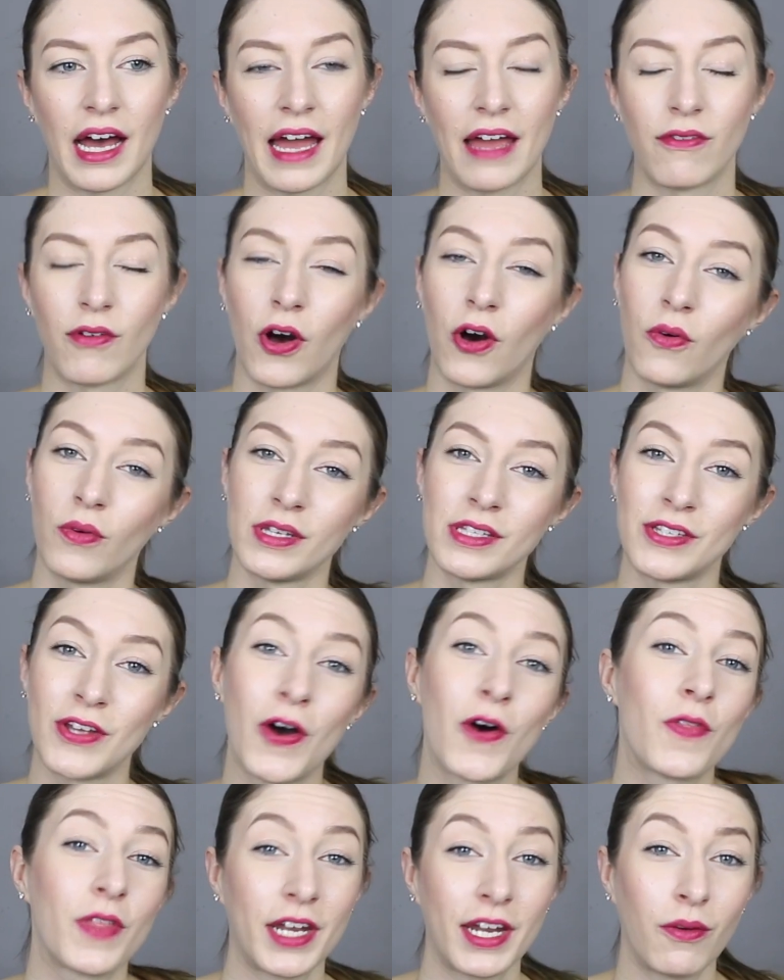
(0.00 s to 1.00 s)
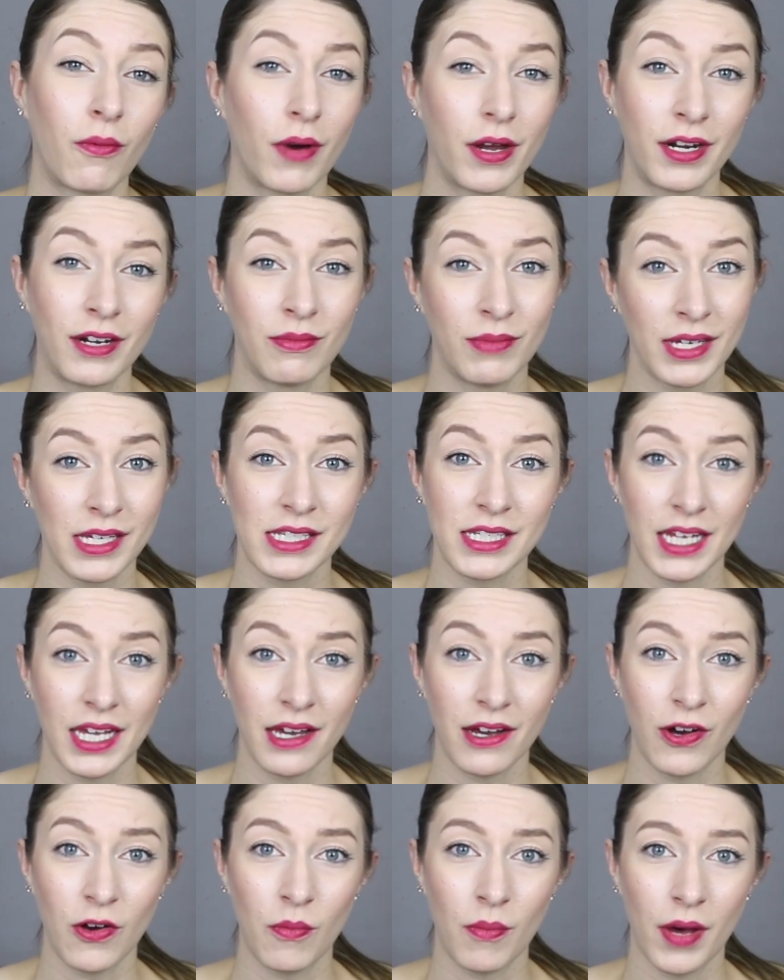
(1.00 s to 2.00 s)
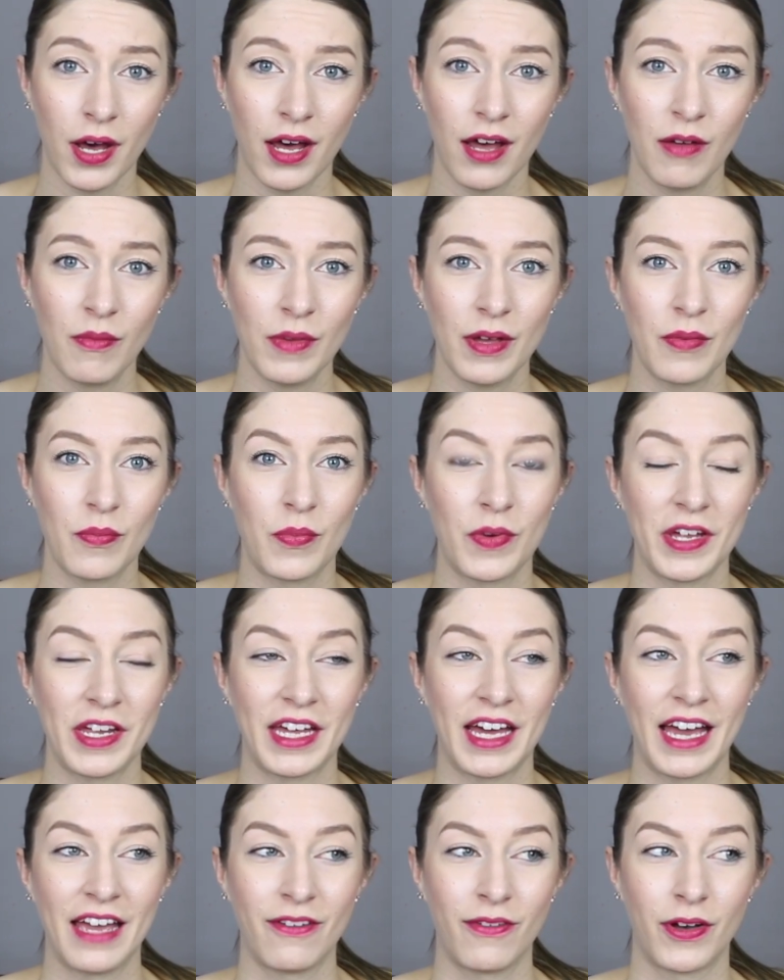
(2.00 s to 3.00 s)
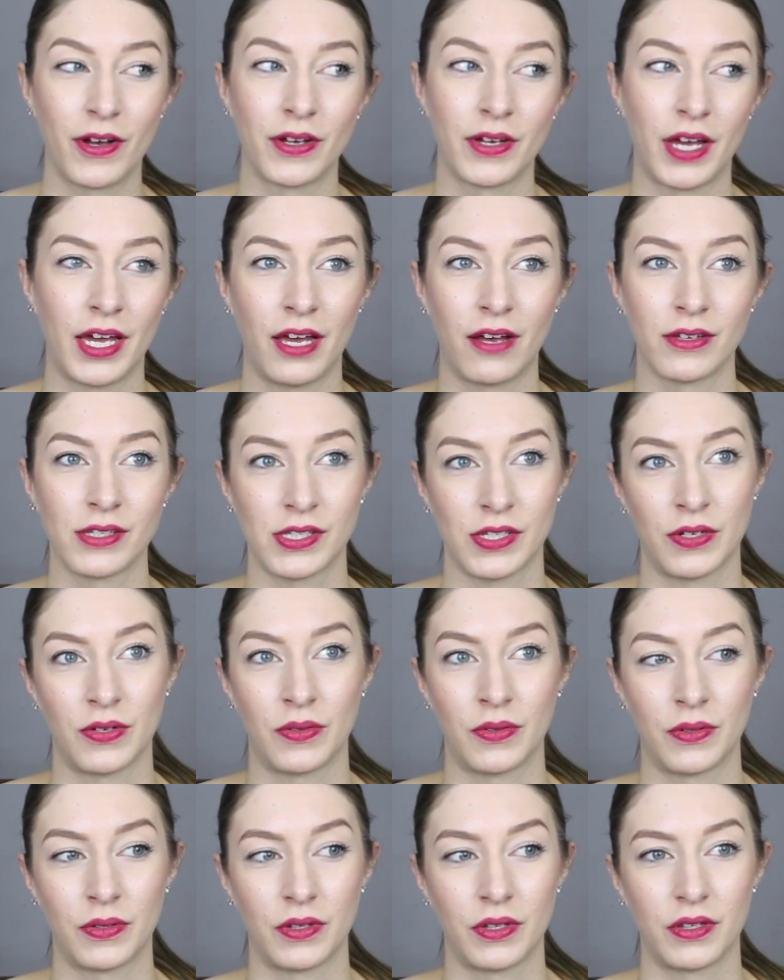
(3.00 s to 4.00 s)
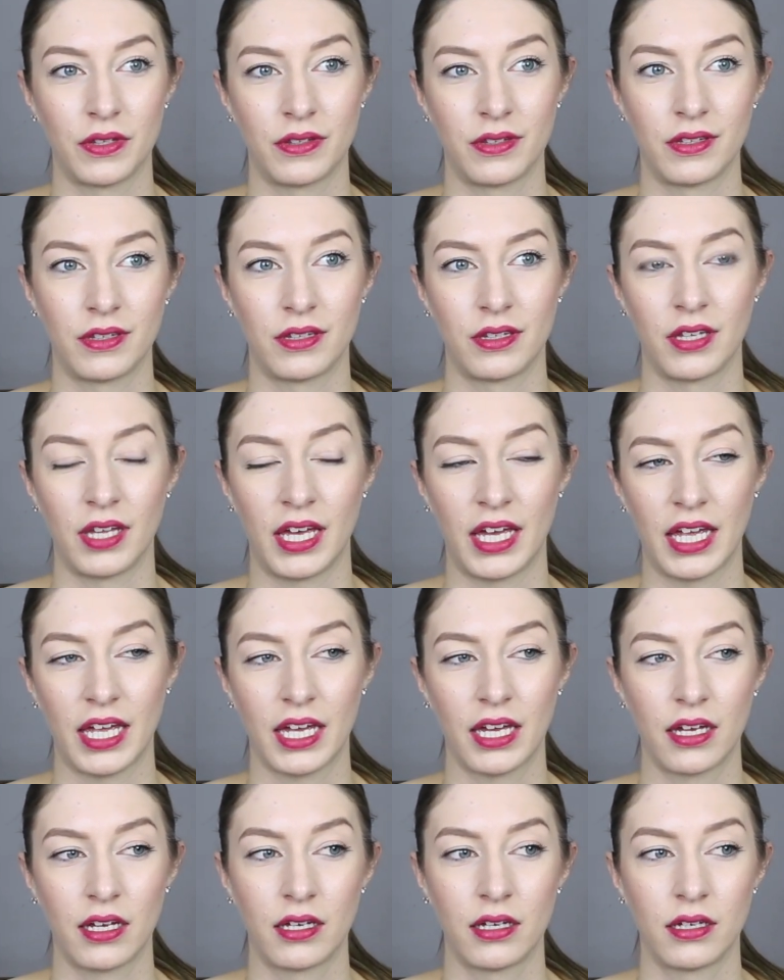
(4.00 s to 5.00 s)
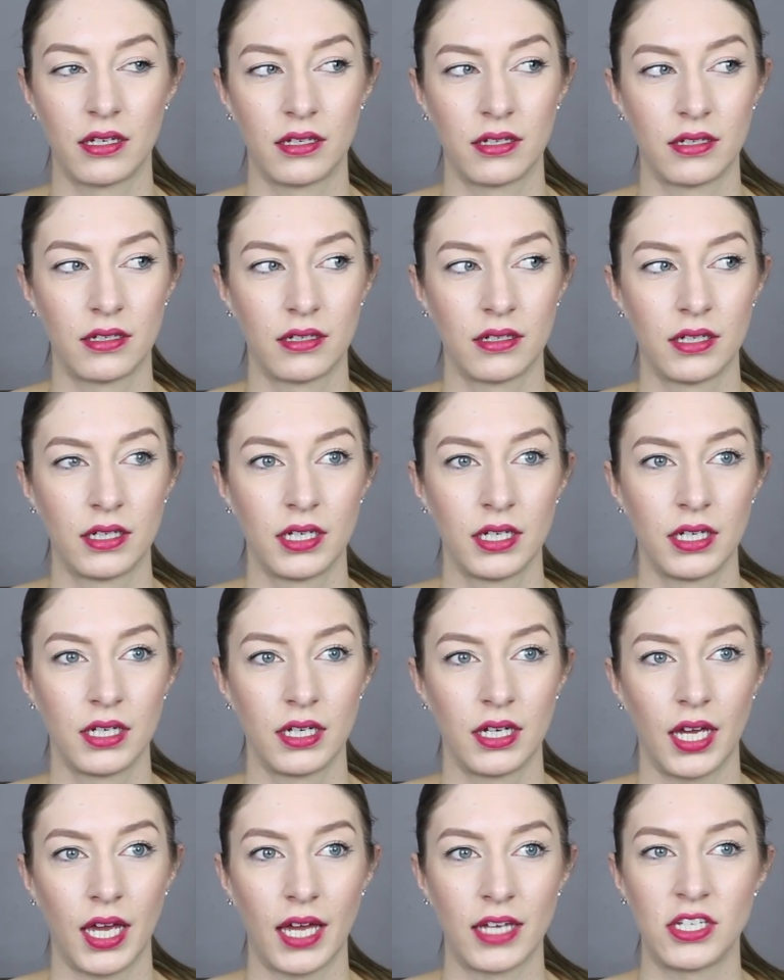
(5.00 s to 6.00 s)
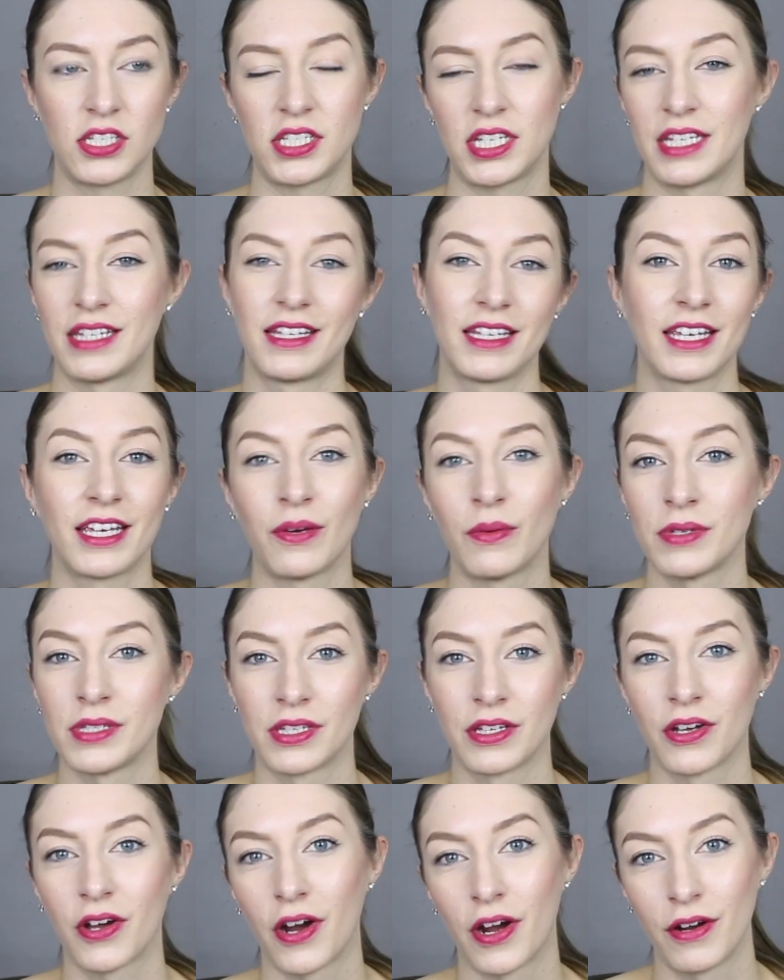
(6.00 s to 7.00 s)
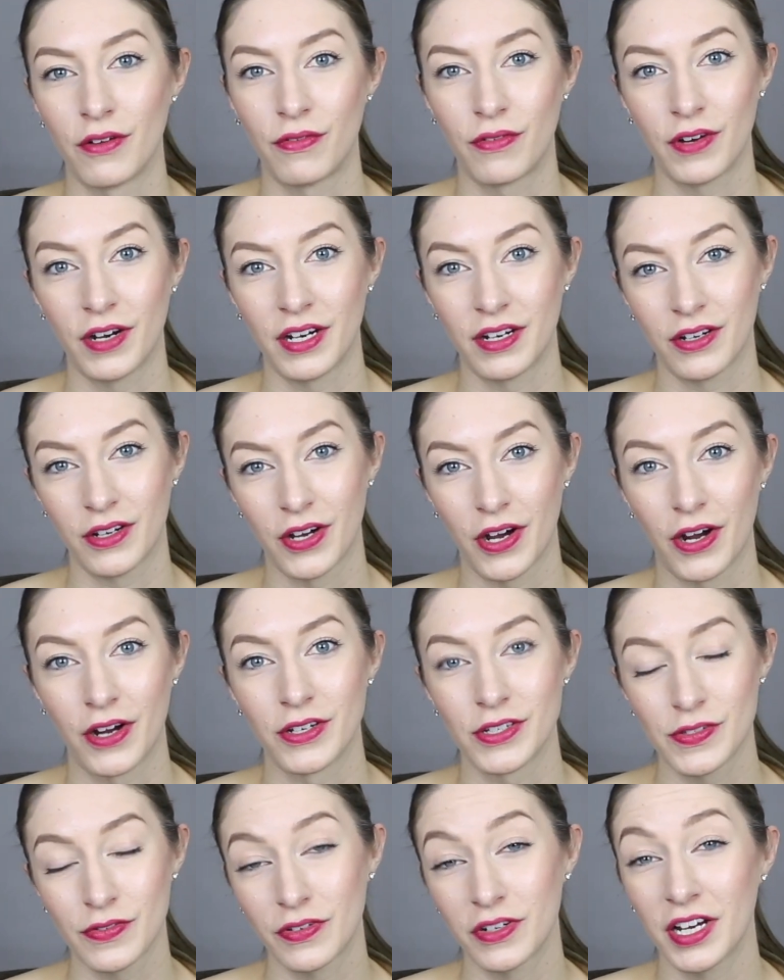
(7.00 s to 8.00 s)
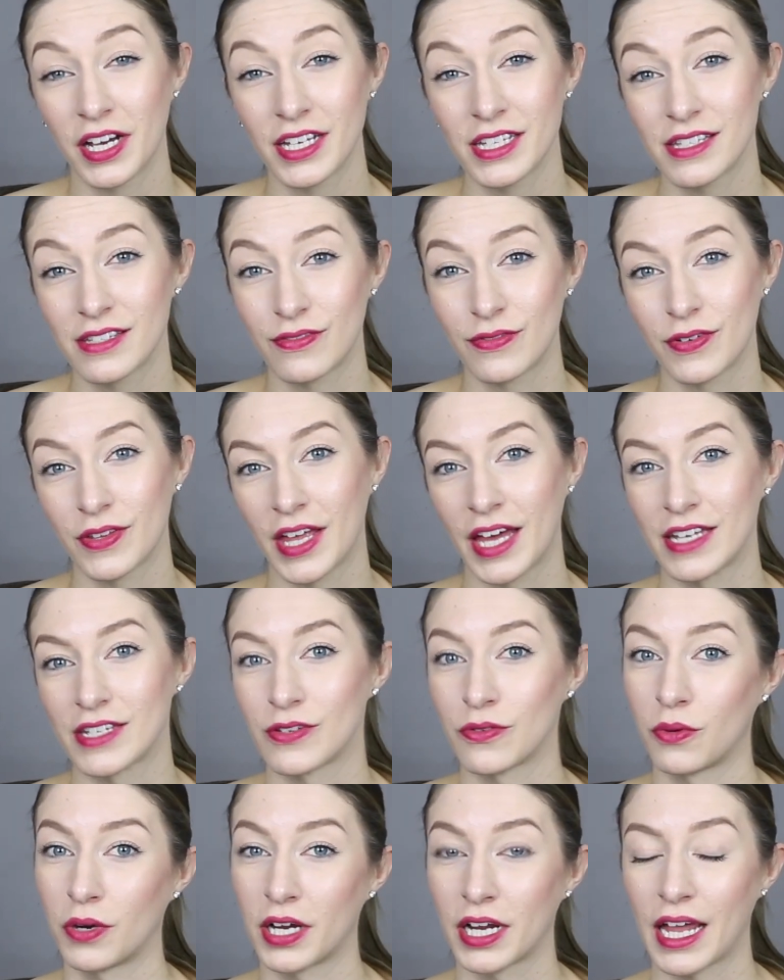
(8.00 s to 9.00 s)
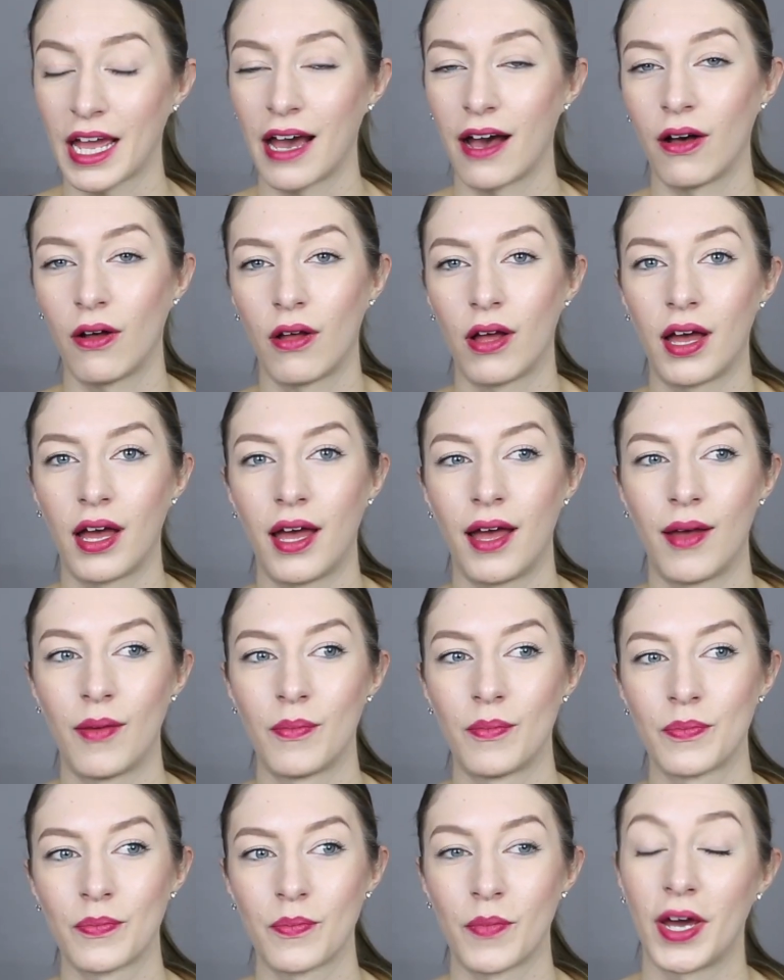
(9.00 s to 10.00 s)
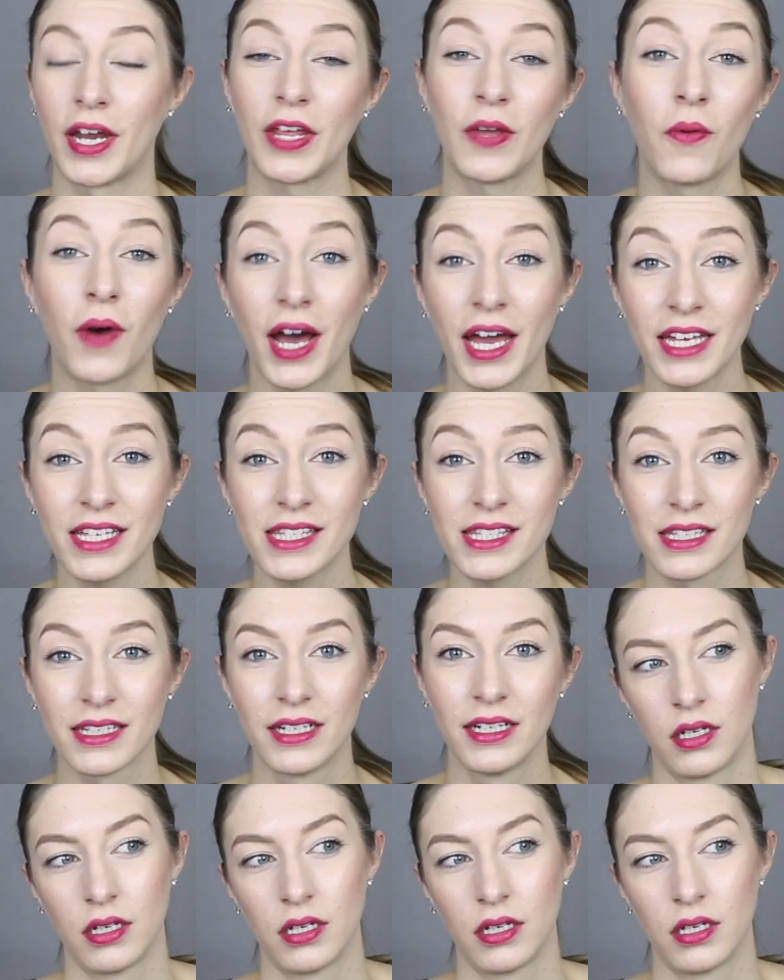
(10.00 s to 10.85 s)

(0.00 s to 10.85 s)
I've always known that I wanted to be a stay-at-home mom, but I also, like, I just didn't think it was in the cards for us for that to work out money-wise.